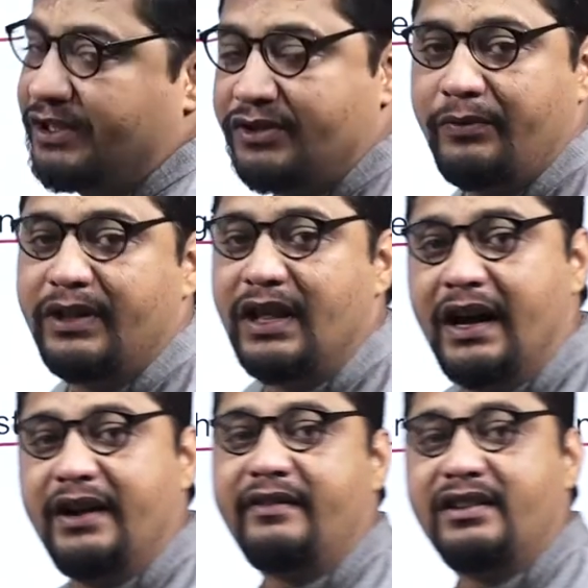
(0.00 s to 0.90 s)
So with the
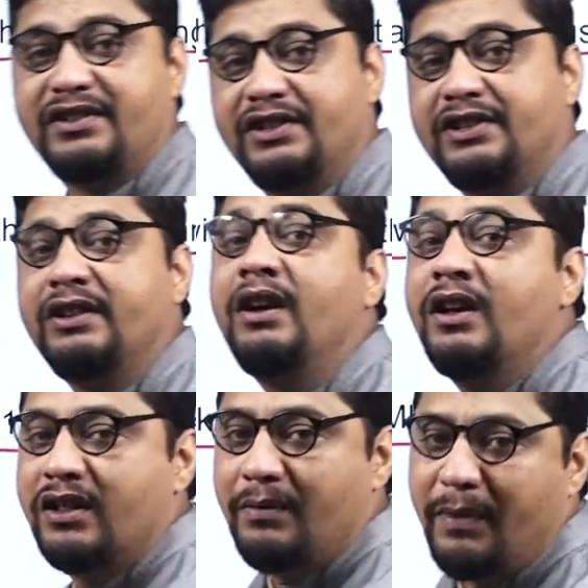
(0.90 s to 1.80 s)
higher thrust engine,
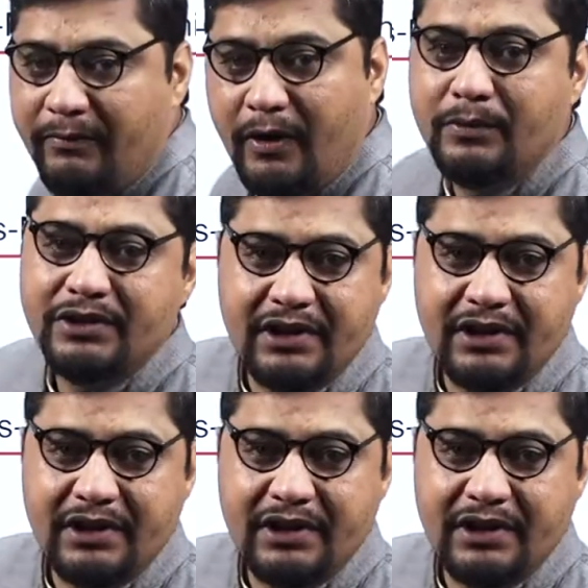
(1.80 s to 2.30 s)
the performance